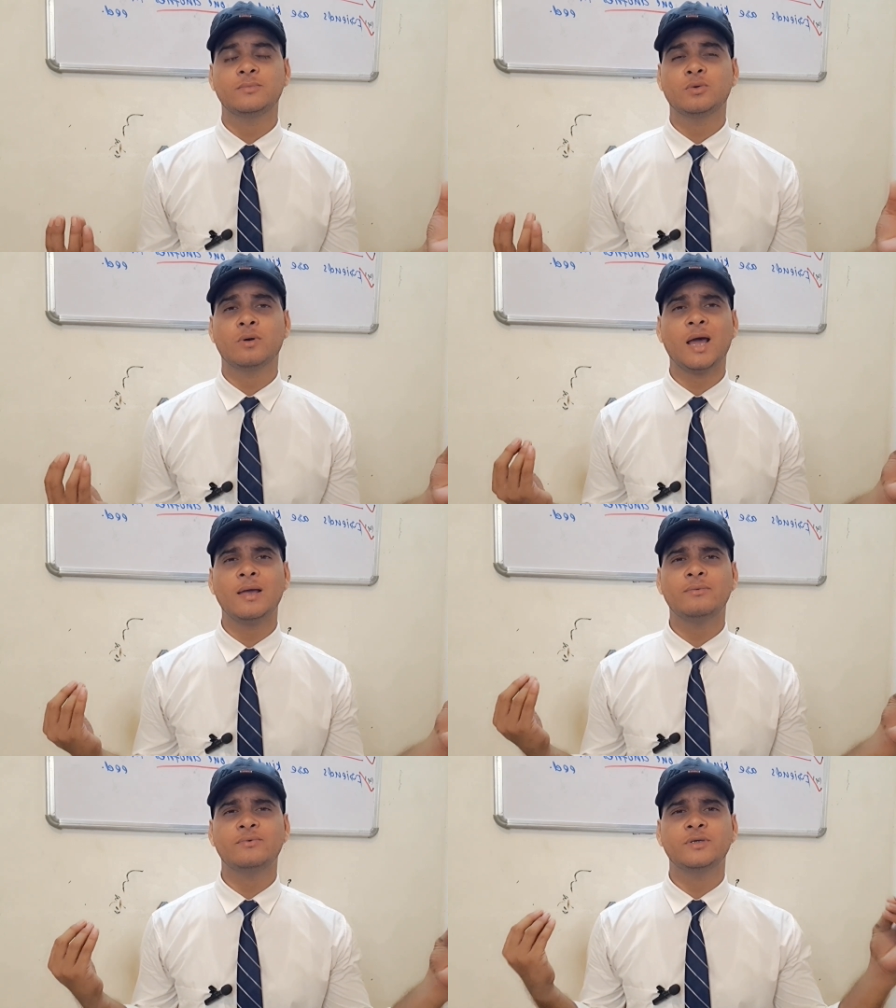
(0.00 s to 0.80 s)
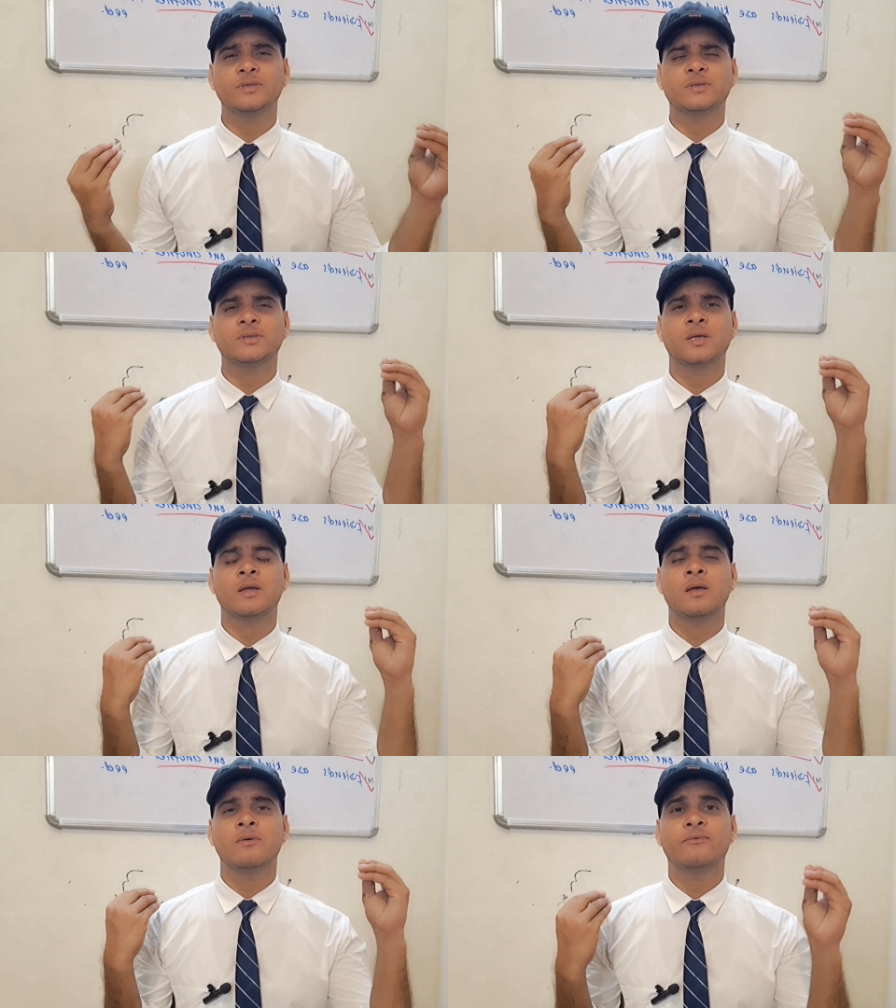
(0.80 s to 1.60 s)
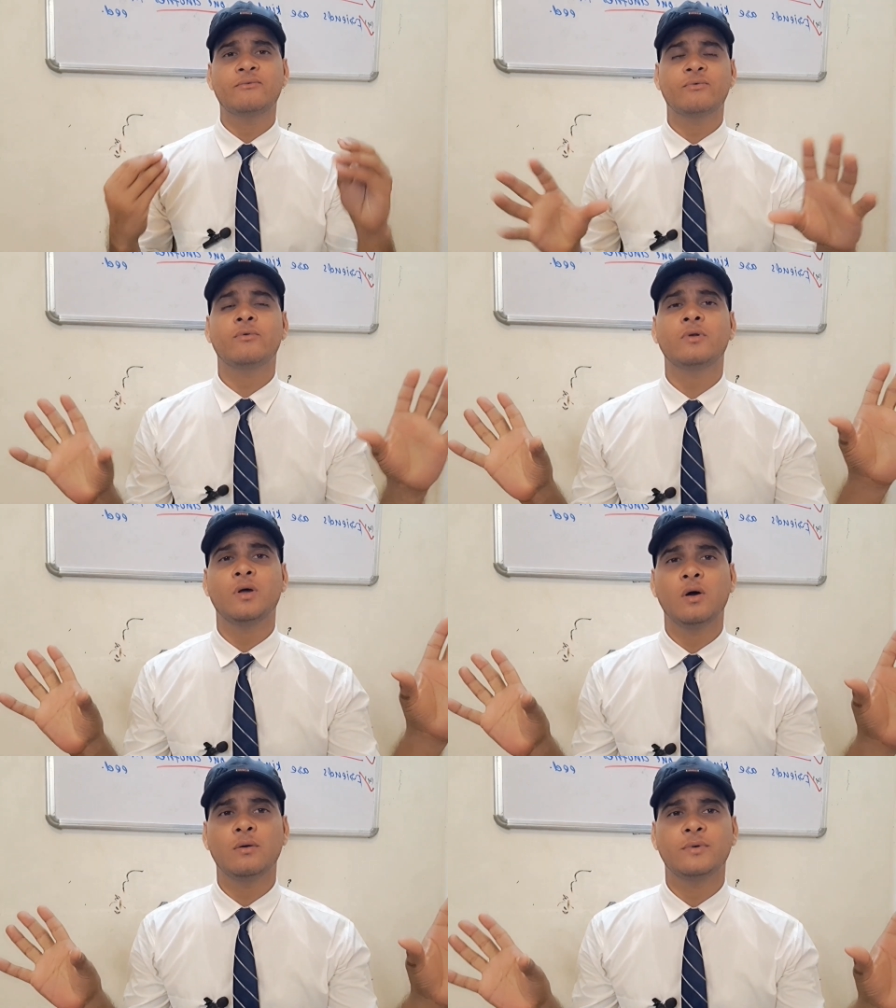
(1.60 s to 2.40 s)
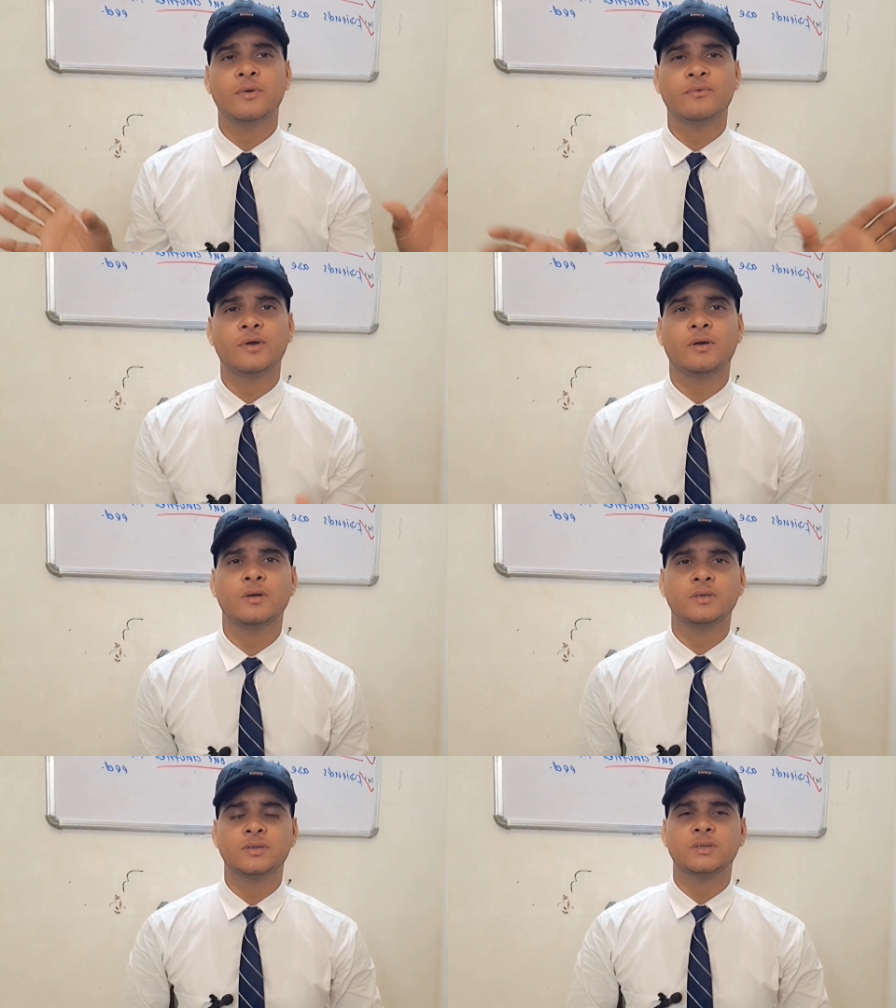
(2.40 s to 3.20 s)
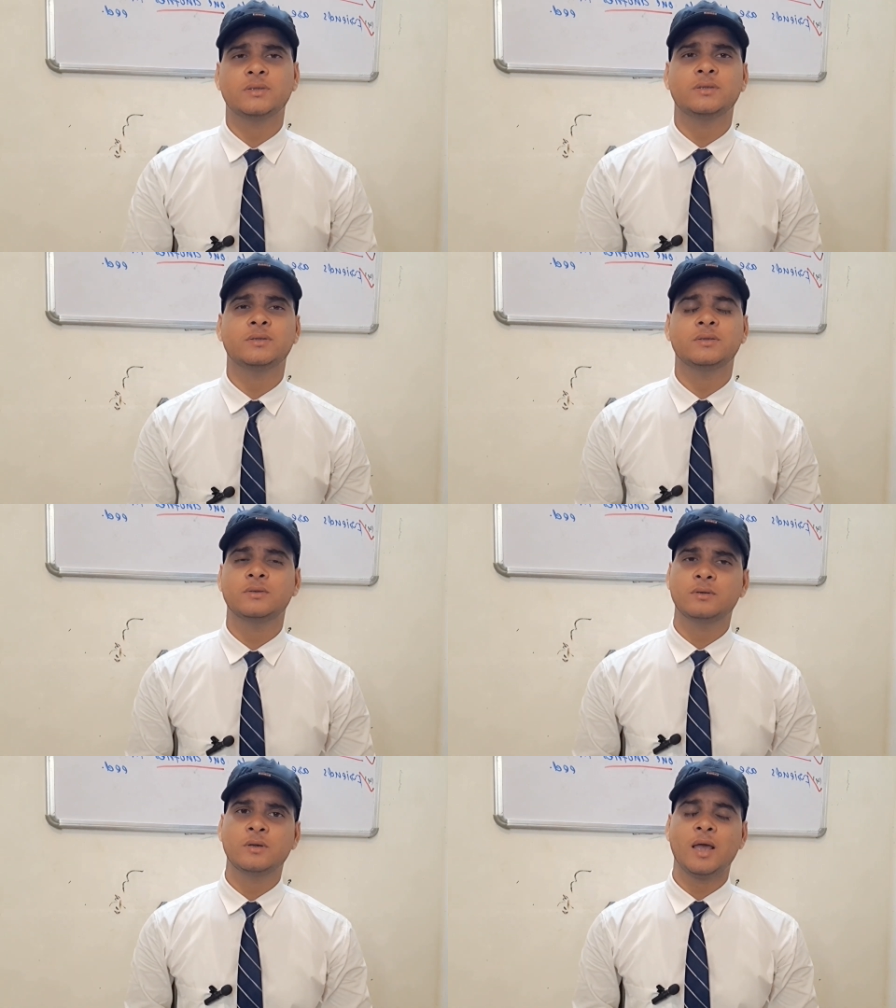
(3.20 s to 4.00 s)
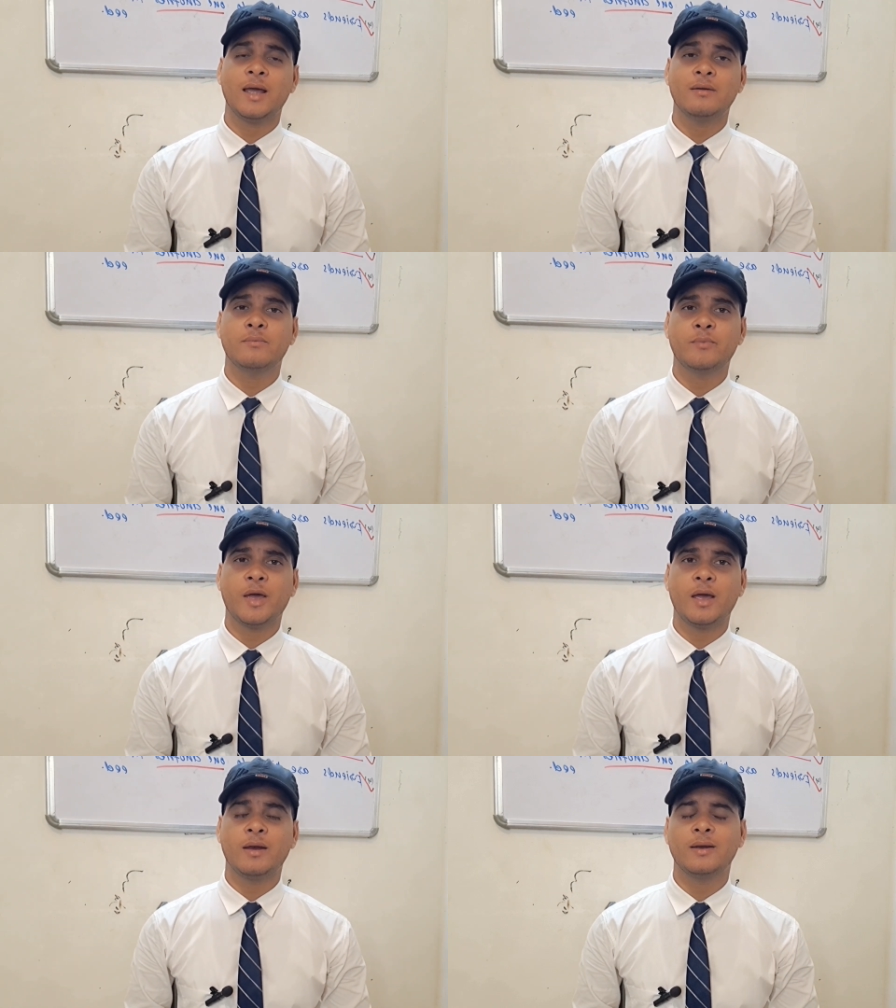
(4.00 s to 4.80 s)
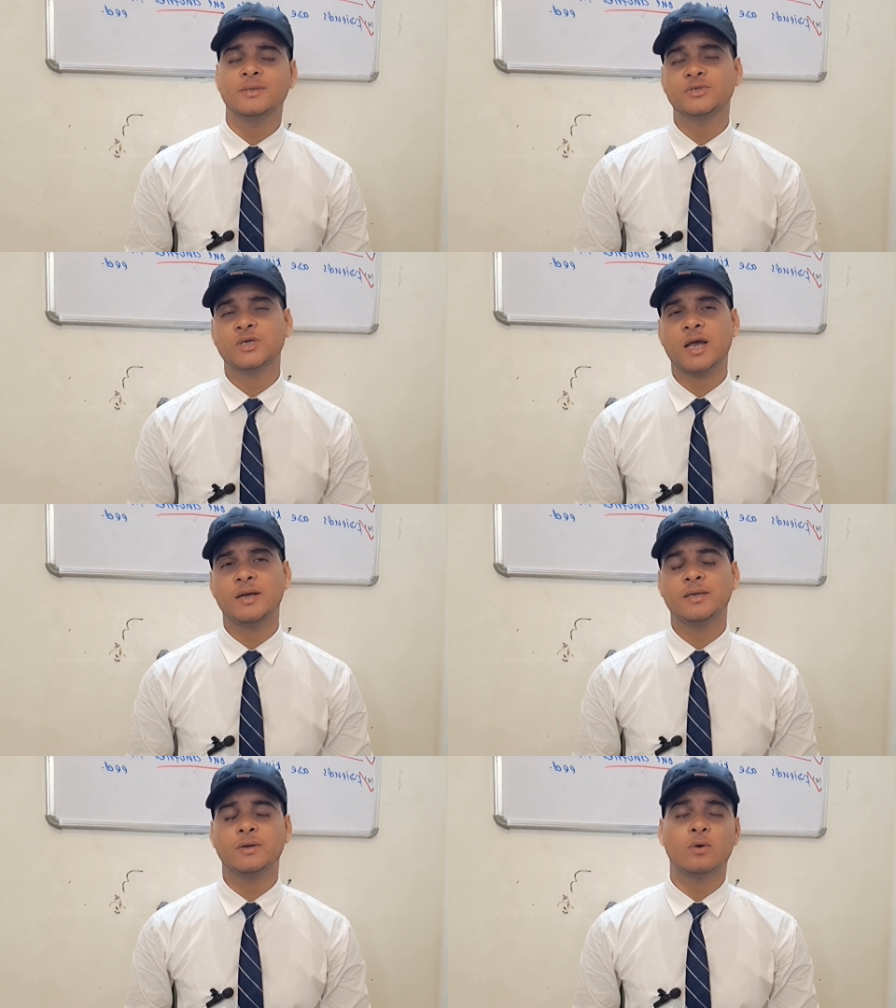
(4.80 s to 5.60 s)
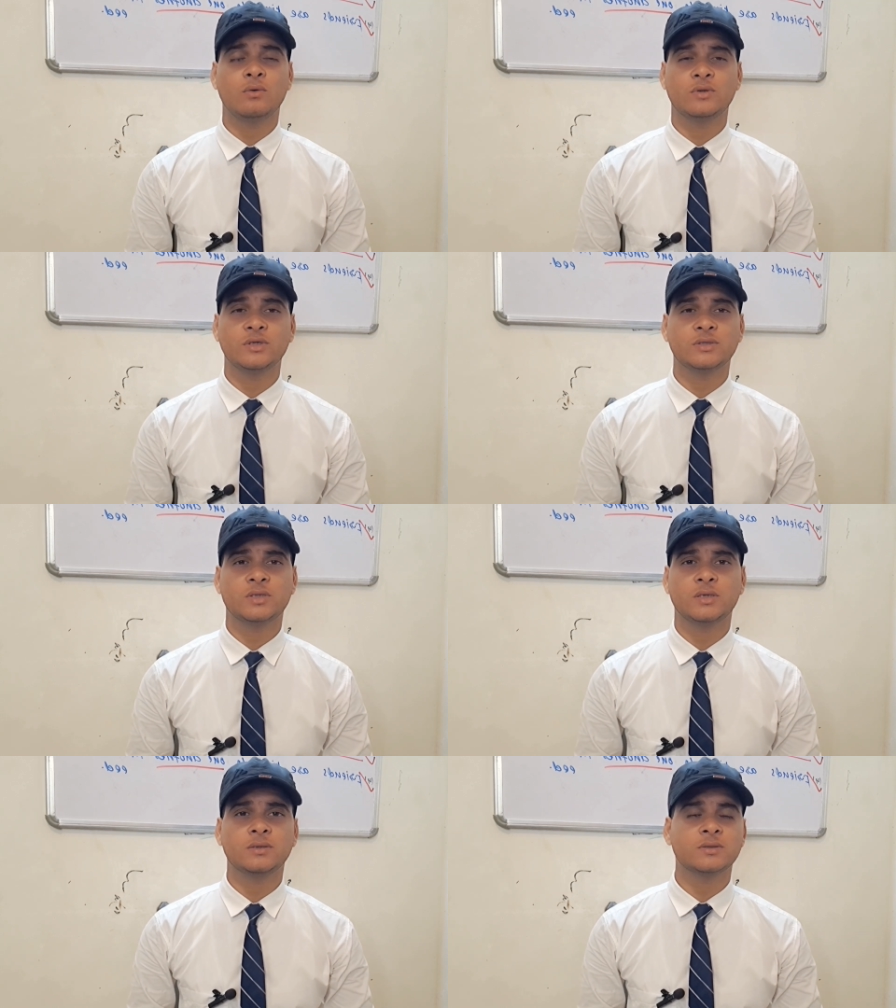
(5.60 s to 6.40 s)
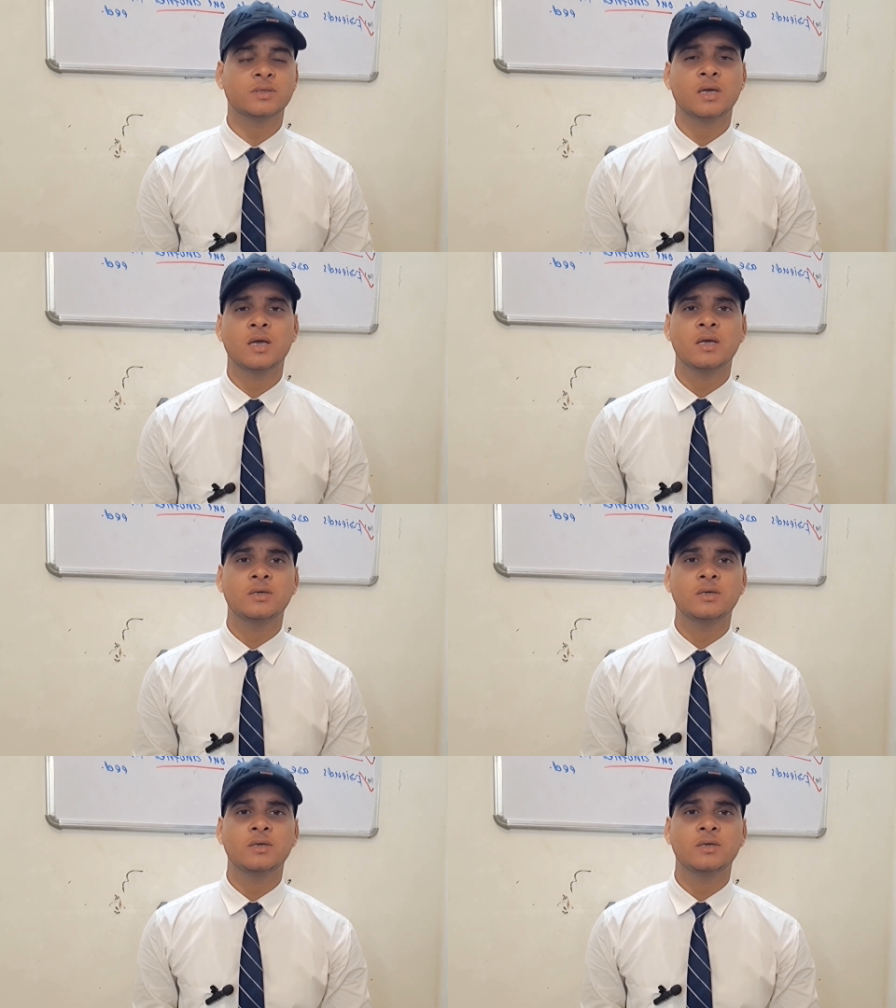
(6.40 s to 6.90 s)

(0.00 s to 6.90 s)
Your life is full of difficulty and pain, anxiety, all these things.